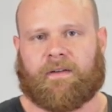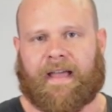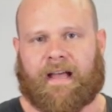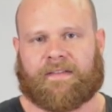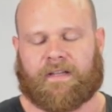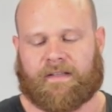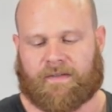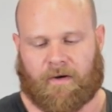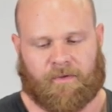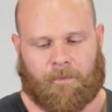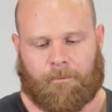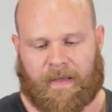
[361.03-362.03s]
gaskets
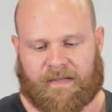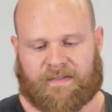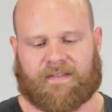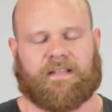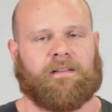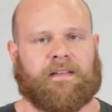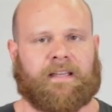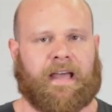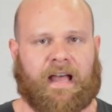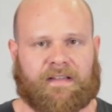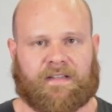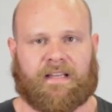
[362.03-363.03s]
are the best sealing
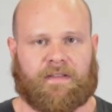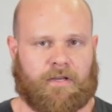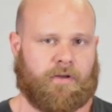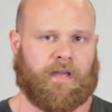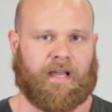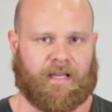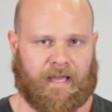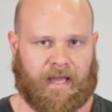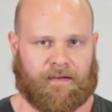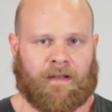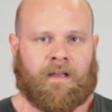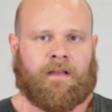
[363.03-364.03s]
gasket that you can get.